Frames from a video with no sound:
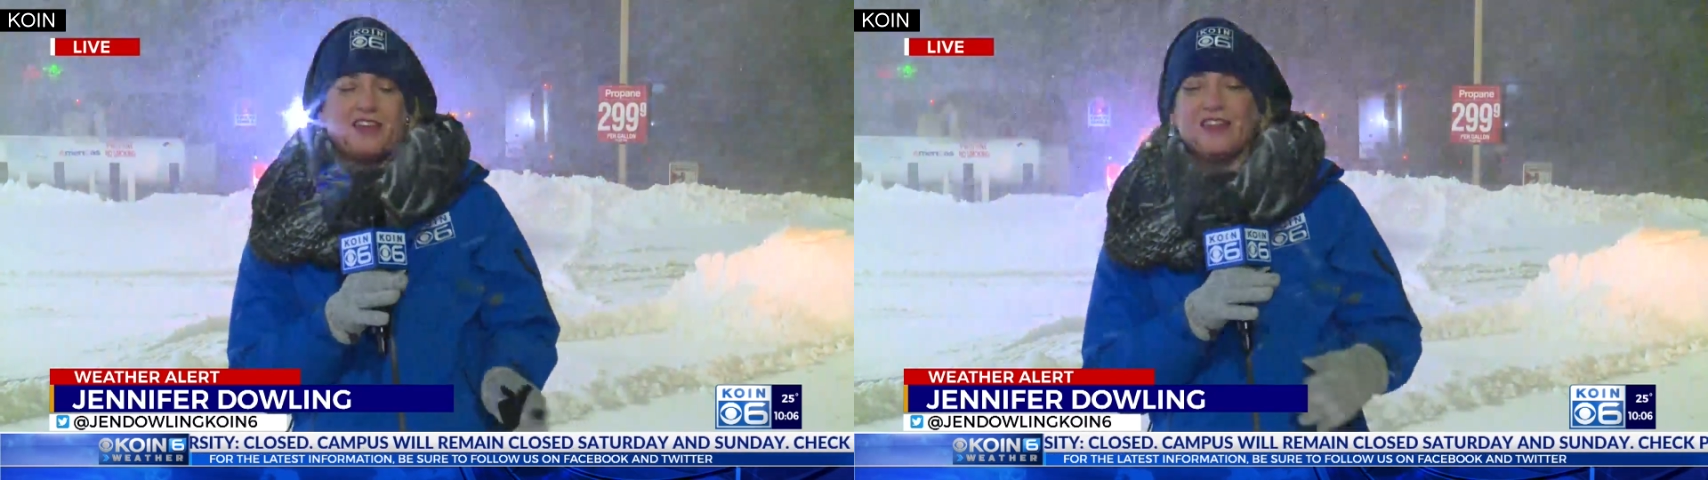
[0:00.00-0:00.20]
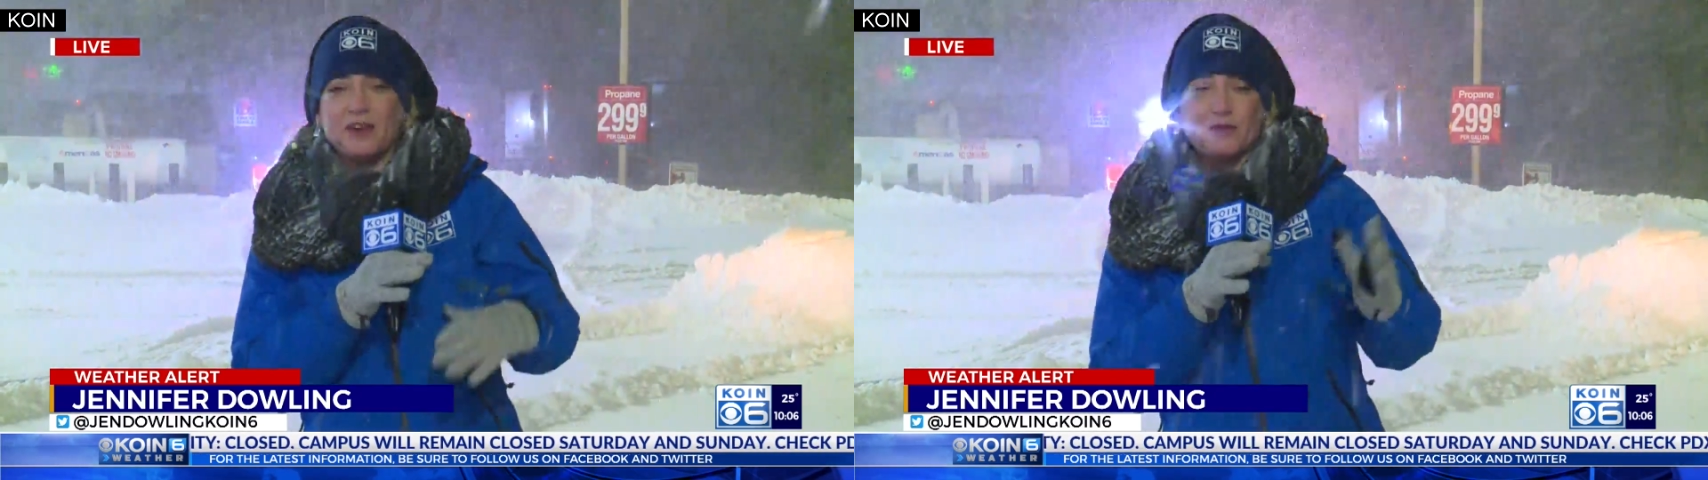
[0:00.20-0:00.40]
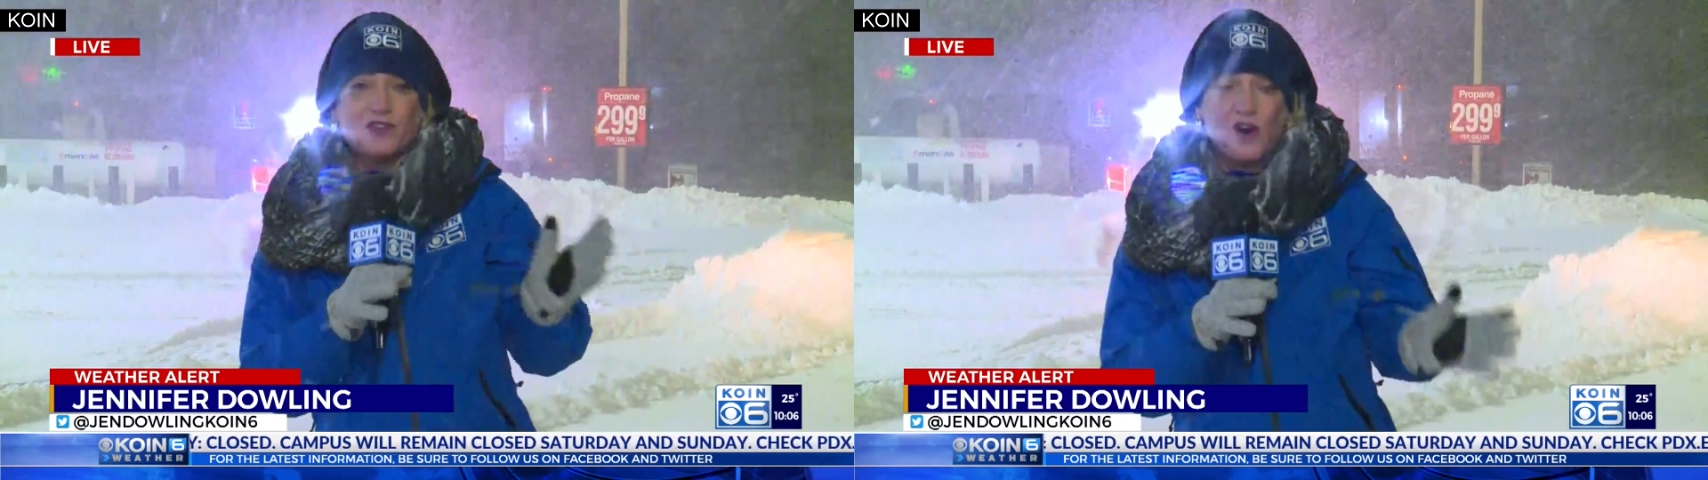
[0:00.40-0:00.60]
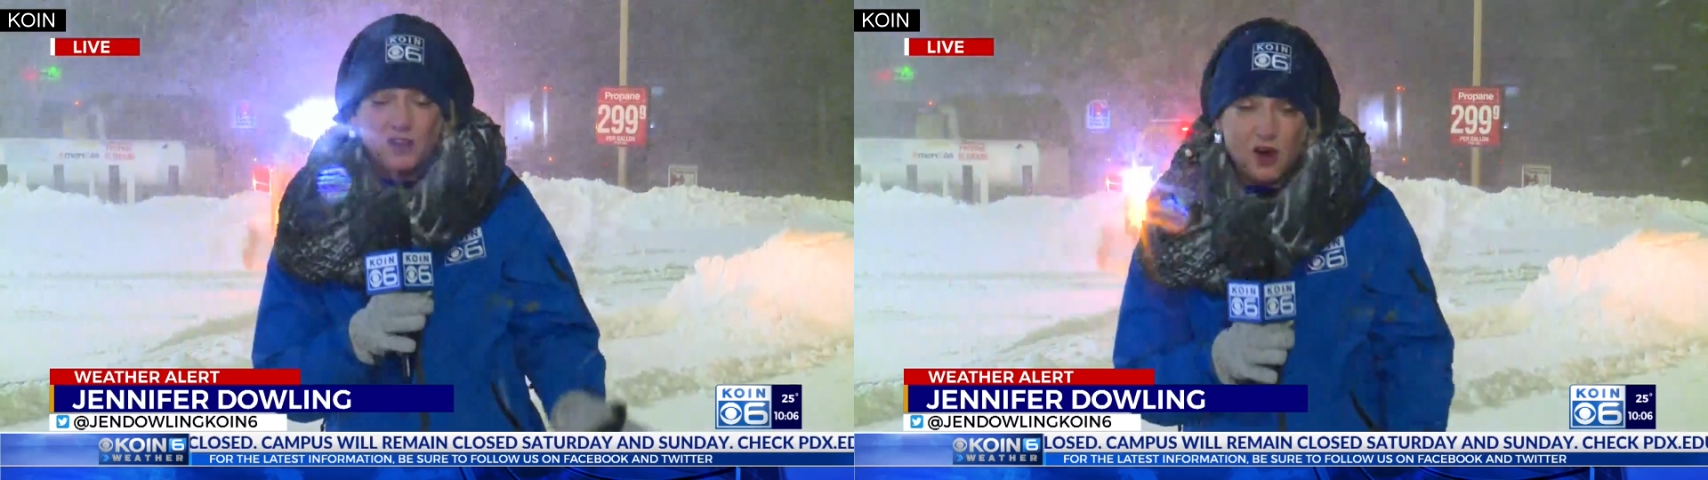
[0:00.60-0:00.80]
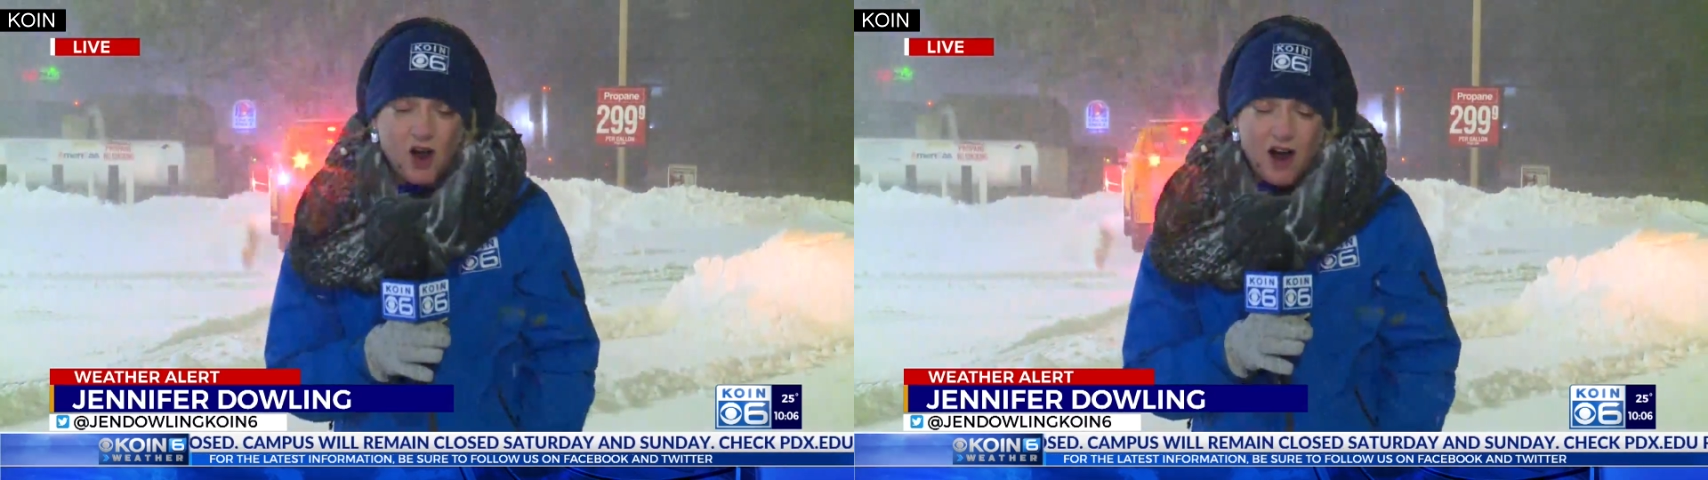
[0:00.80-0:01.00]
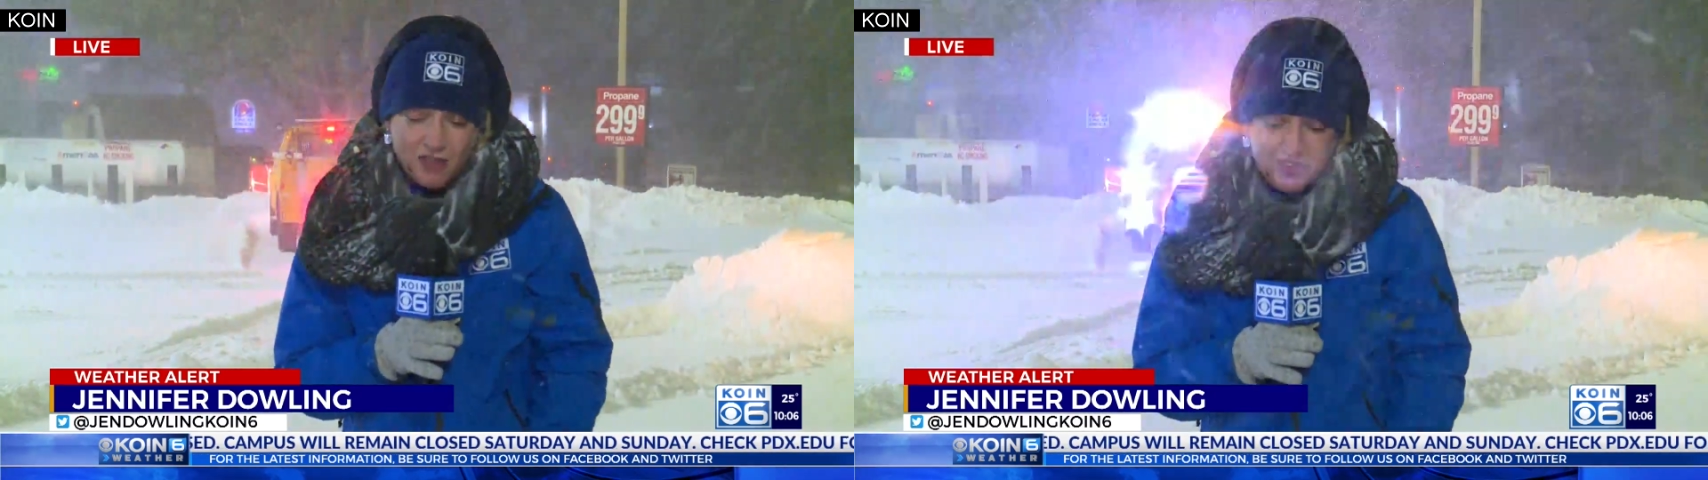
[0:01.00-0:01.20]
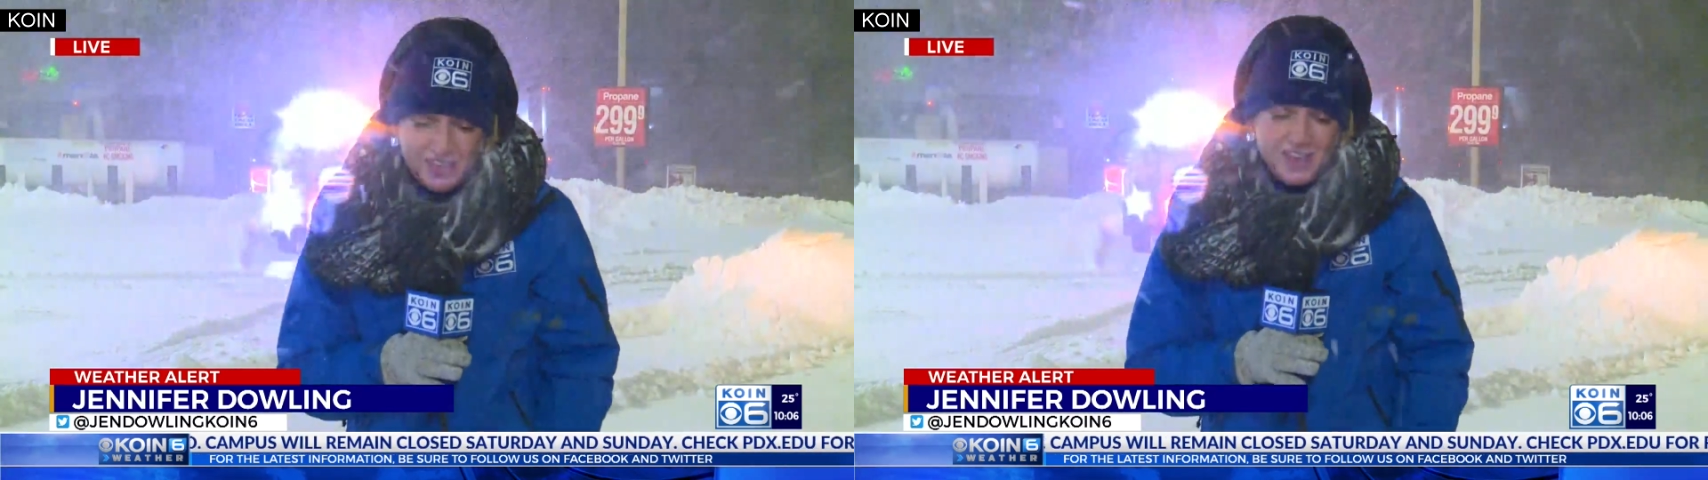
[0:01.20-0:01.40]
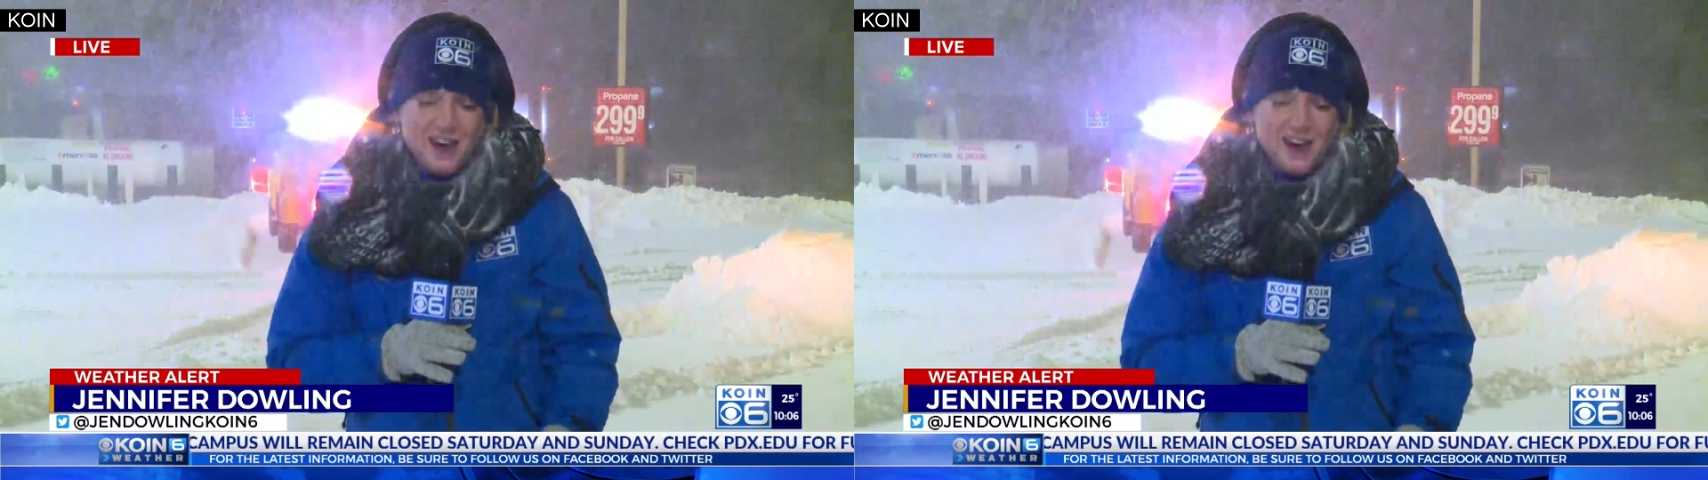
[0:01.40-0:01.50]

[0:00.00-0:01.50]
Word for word: I think it was called Hoth.